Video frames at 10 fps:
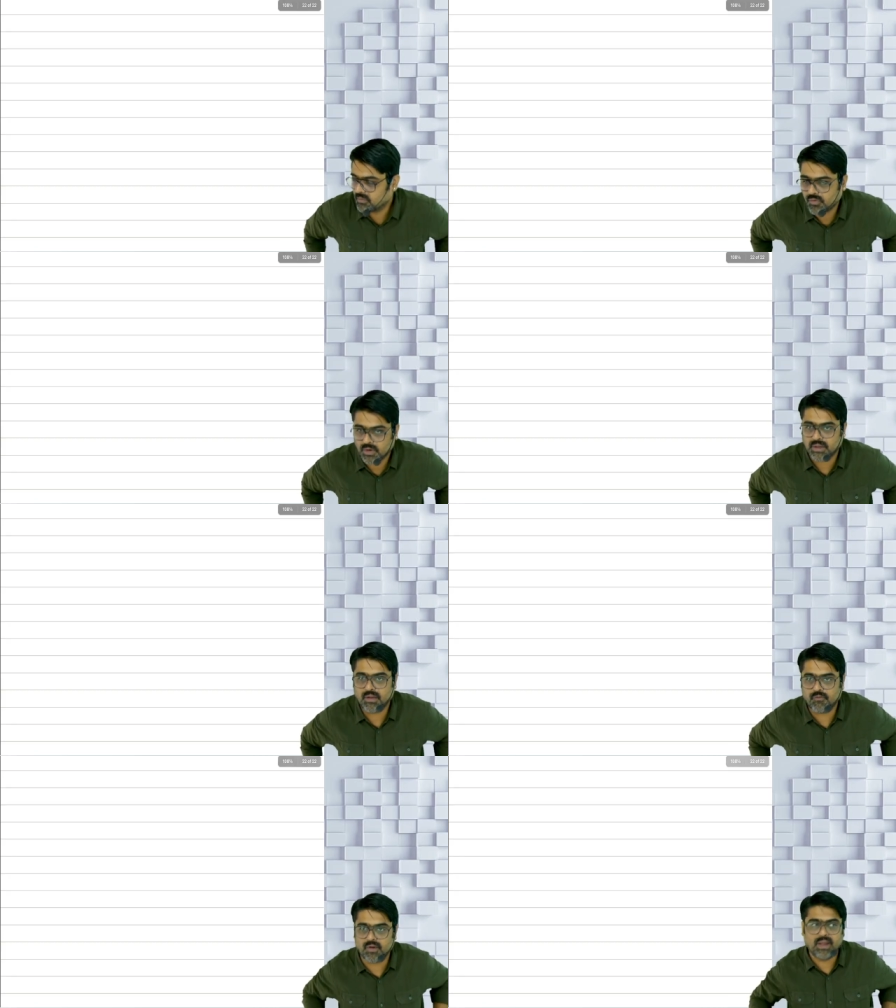
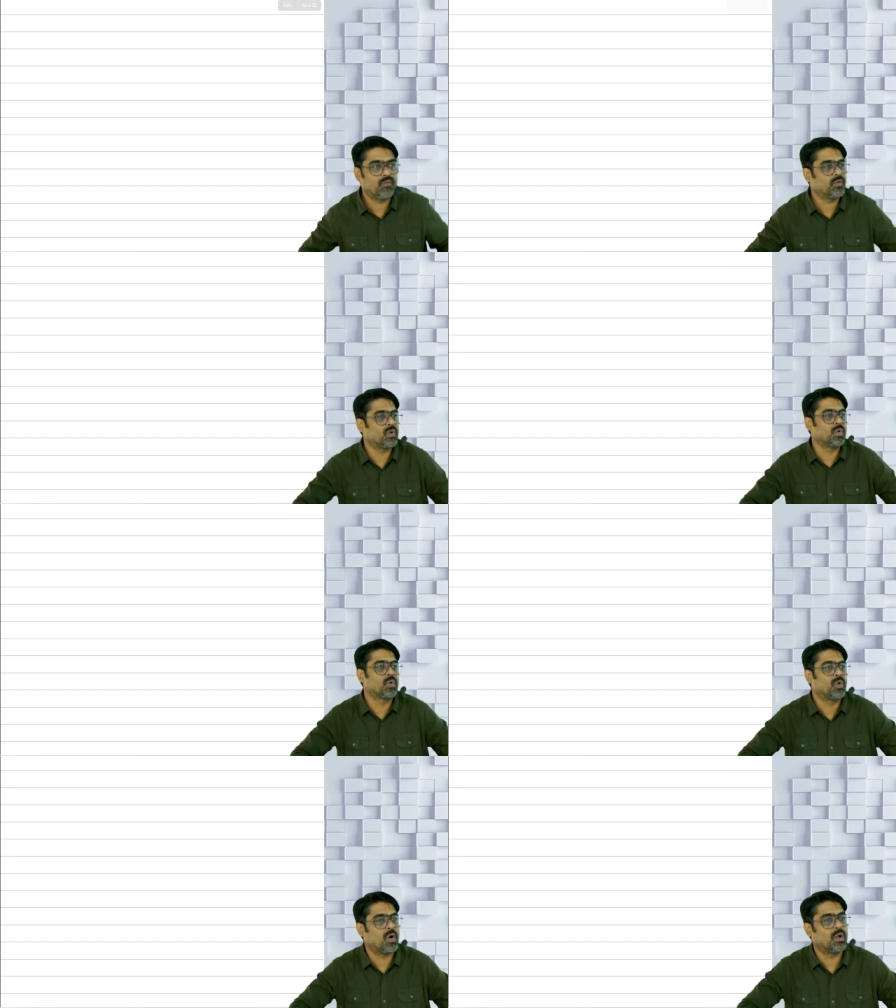45-2.
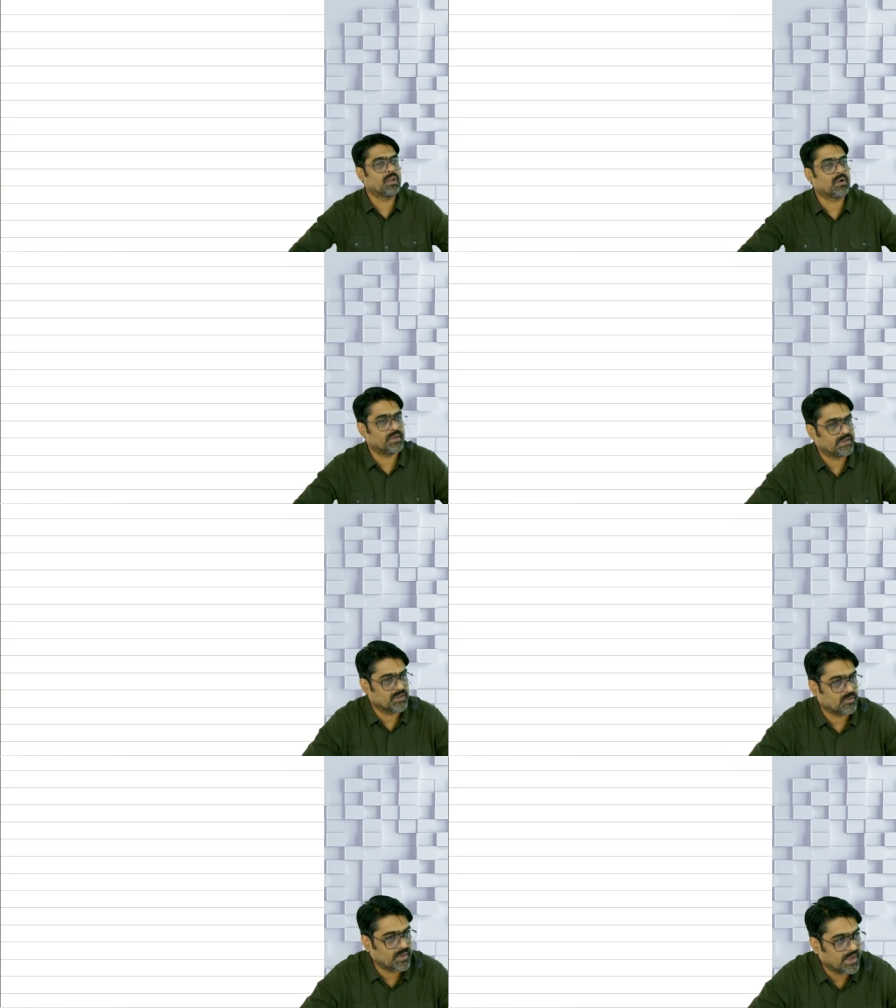All the
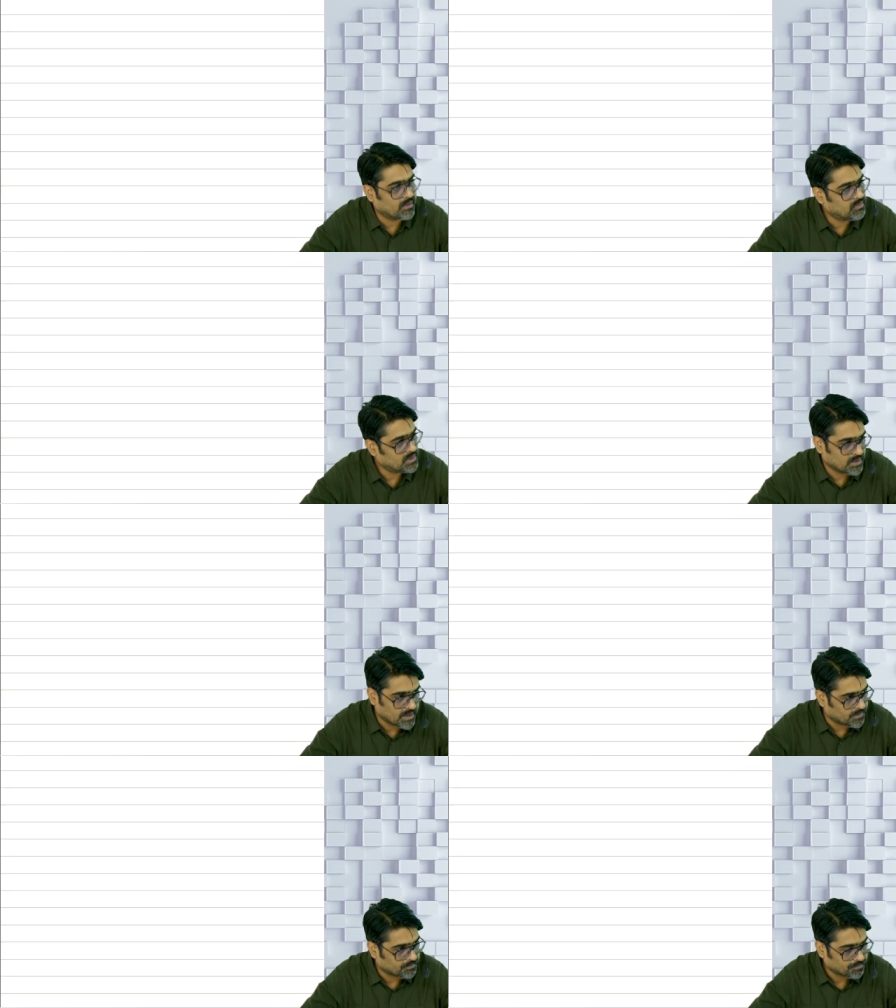questions we have done.
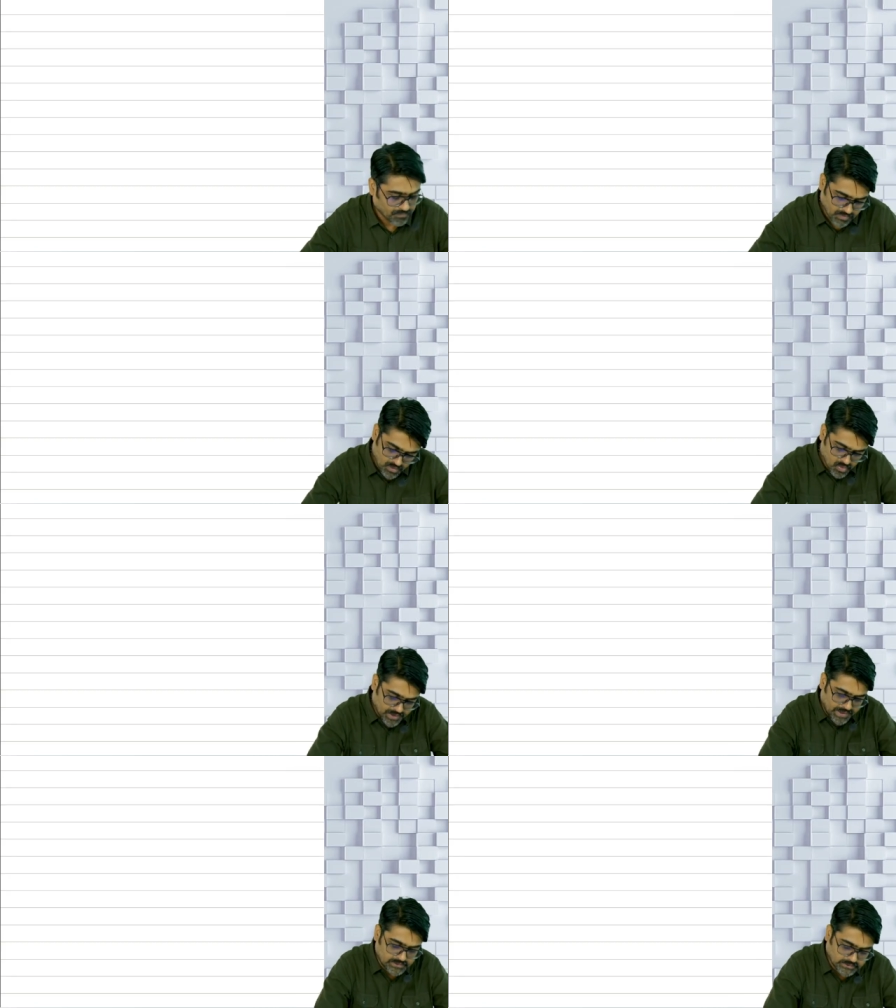
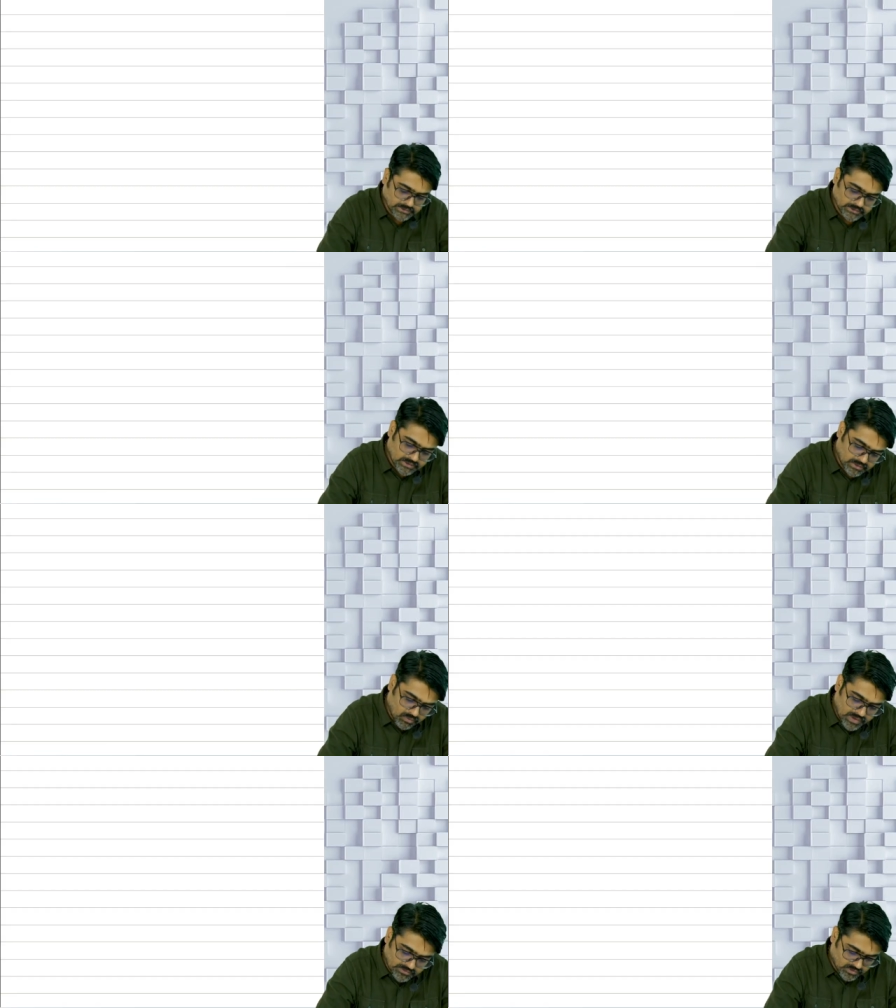Okay. Now
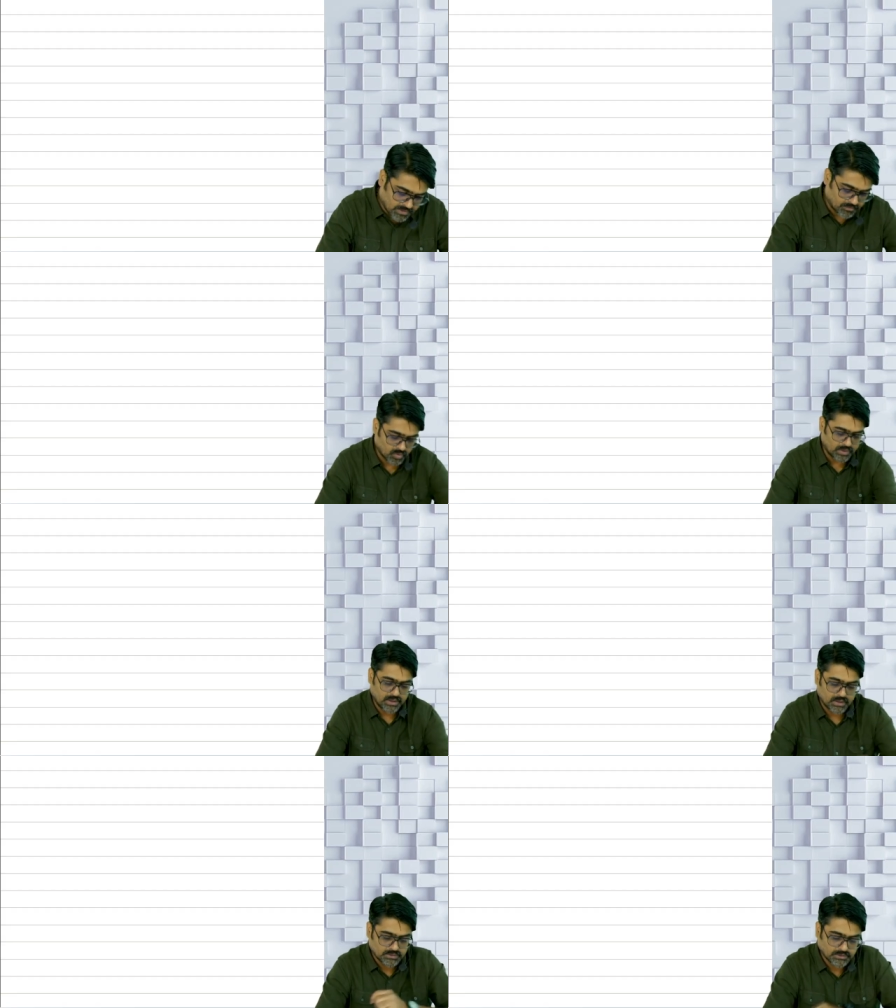let's come to the
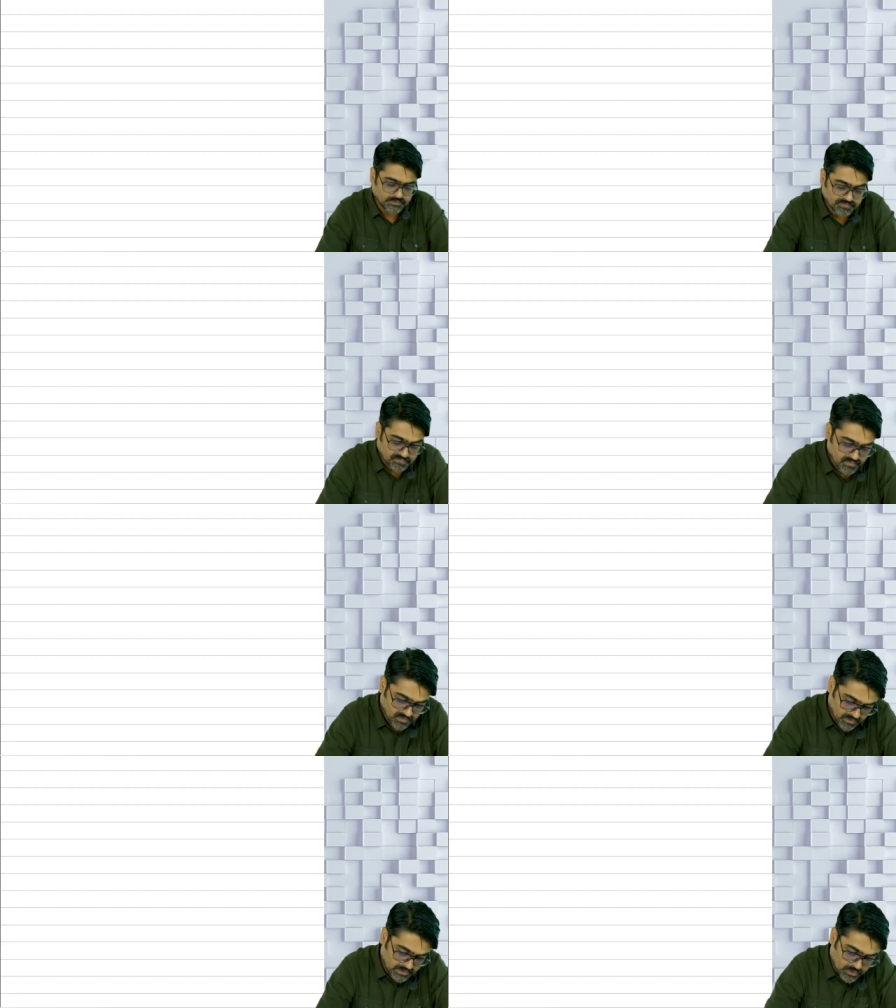new